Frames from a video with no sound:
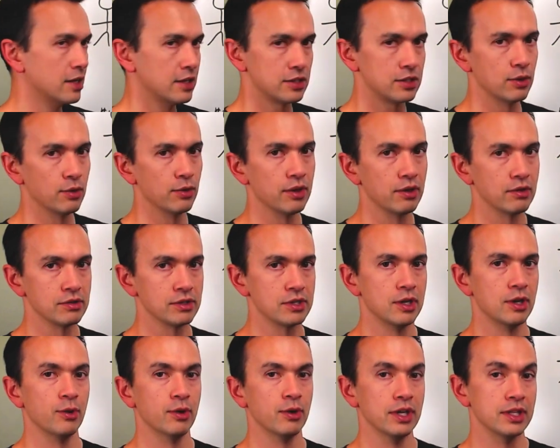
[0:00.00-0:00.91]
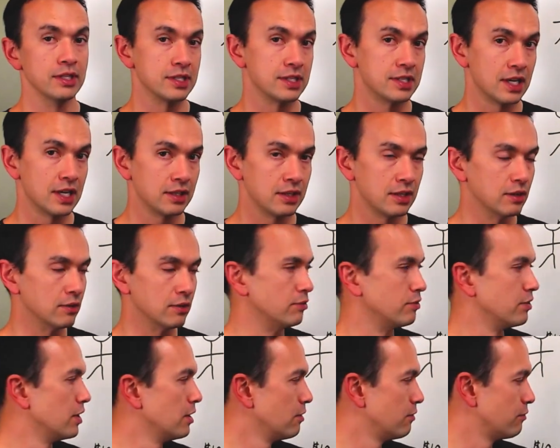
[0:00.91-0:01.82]
So there's no
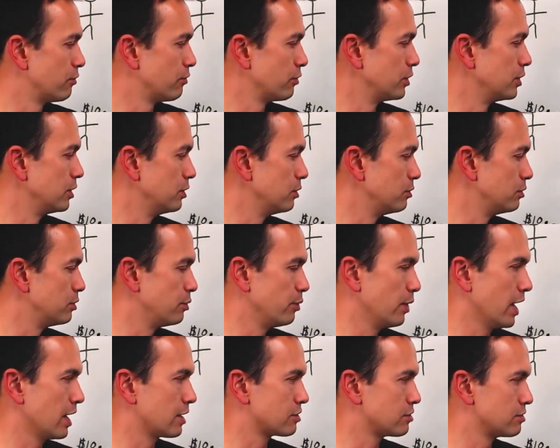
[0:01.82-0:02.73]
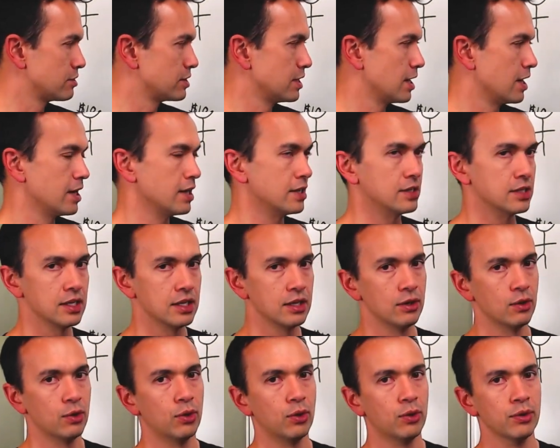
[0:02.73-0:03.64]
incentive for you to exercise
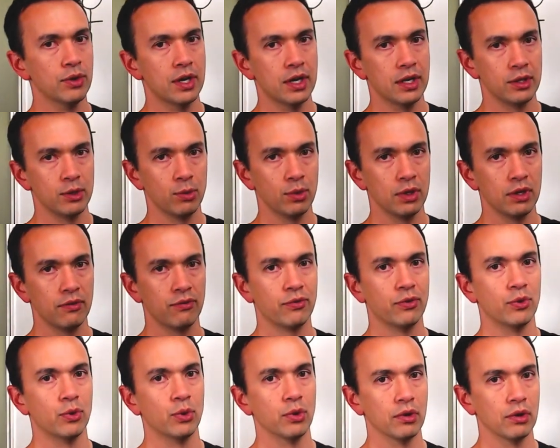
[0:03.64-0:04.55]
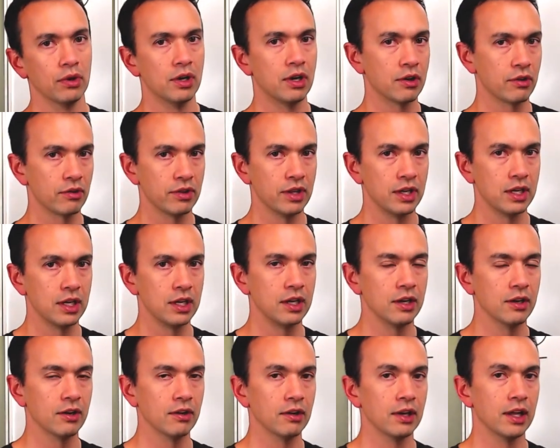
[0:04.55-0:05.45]
and hold on to it for longer than a
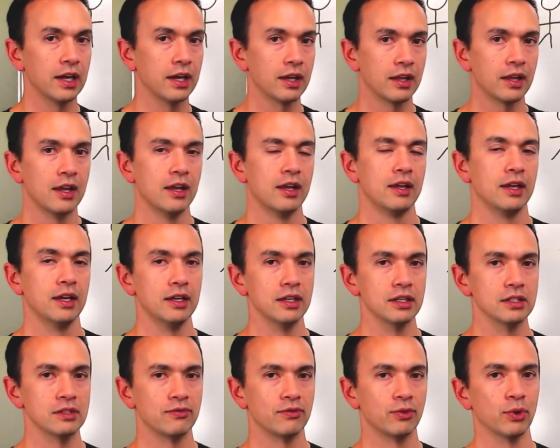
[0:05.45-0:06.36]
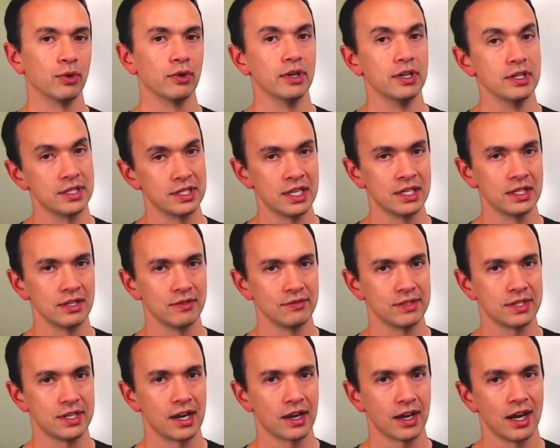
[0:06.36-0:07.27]
year like it is for incentive
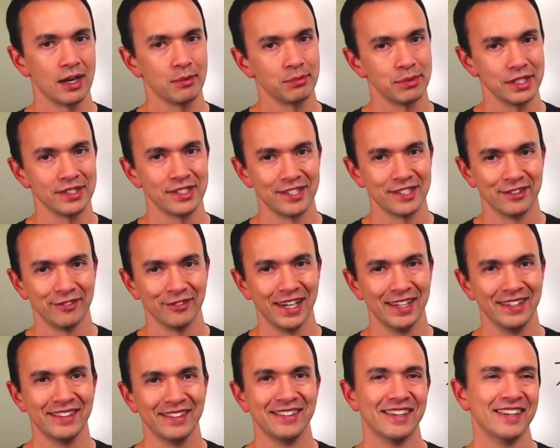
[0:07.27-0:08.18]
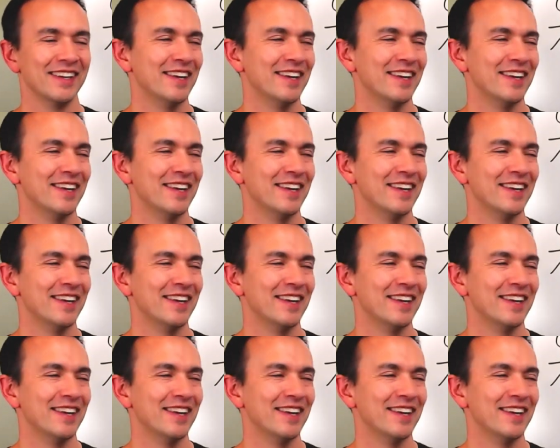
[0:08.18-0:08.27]
stock options, right?